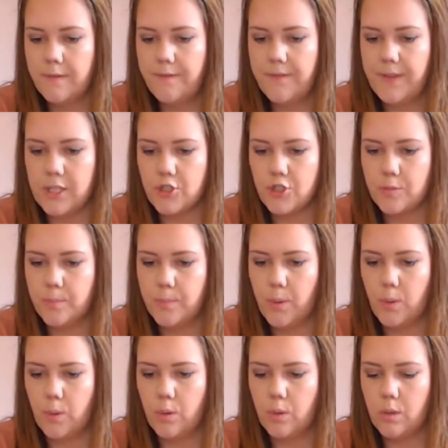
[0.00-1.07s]
fish
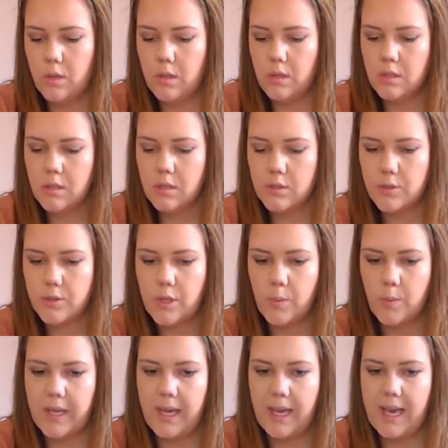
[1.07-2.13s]
bowl so that
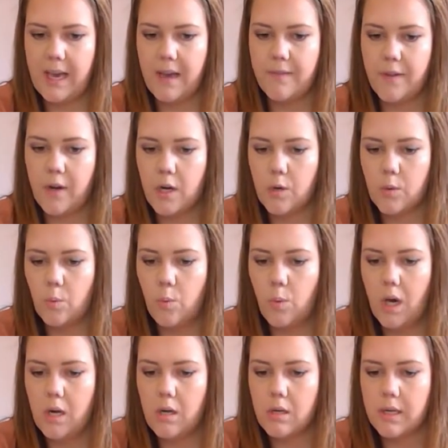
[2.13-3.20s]
we have our
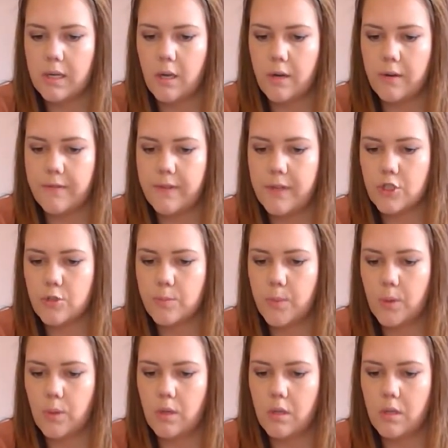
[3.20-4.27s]
water in our fish
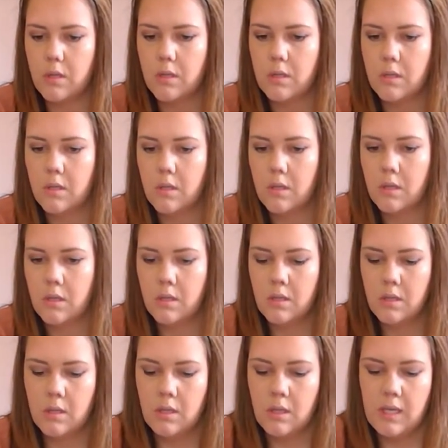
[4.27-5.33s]
bowl.
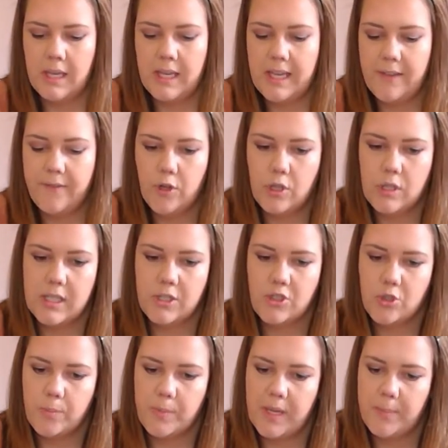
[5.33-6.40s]
If your
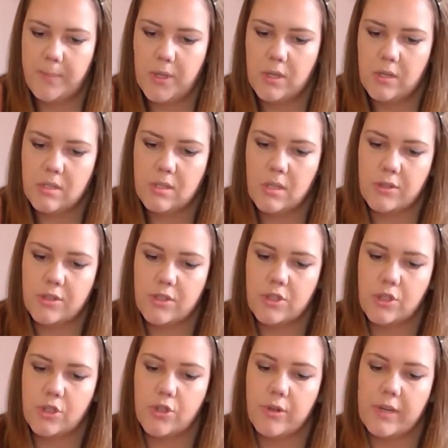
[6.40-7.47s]
tissue paper starts to
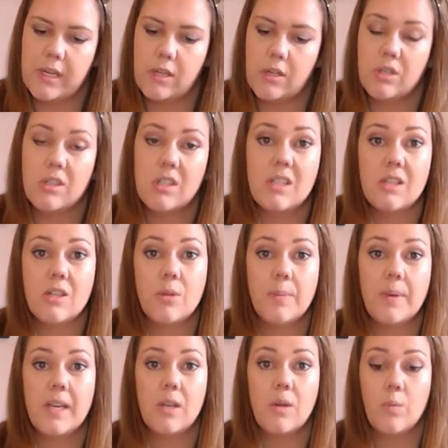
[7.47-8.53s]
crinkle a little
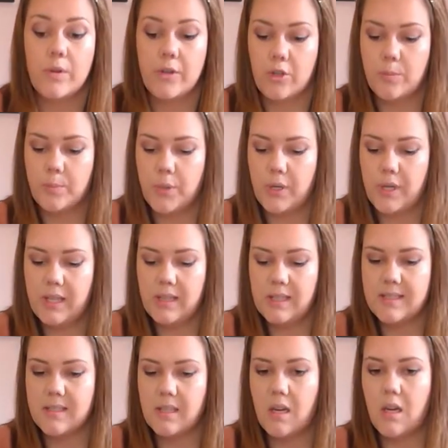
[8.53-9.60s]
bit when you're putting
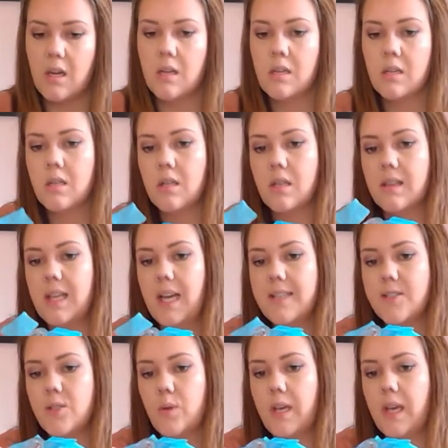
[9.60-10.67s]
this on, that's
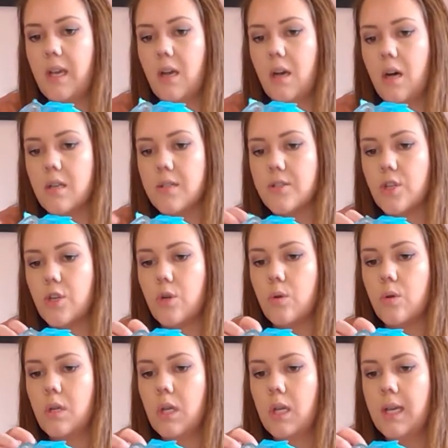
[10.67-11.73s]
okay
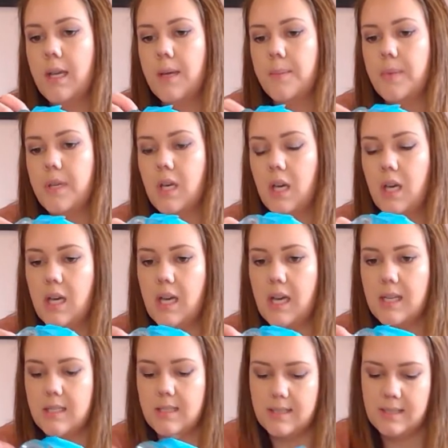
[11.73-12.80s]
also,
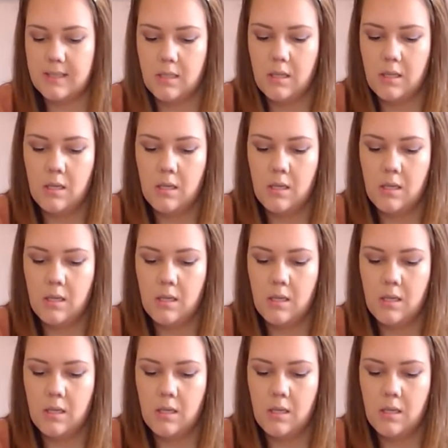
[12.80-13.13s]
because